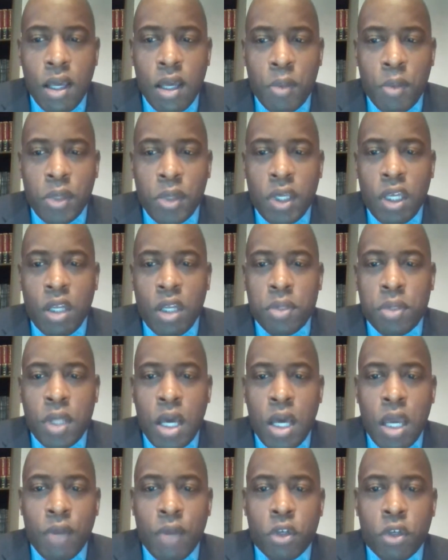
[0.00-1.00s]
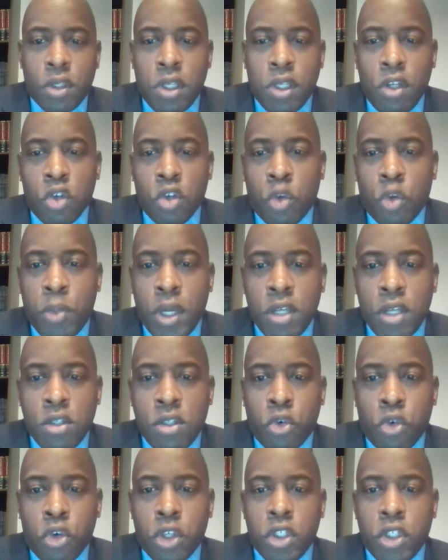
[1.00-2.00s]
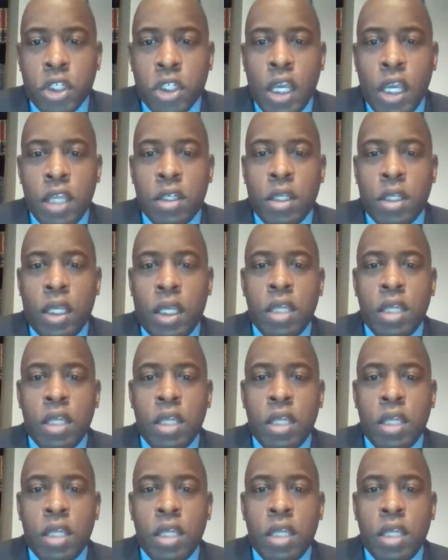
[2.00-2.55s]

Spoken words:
I began applying for clinical pastoral education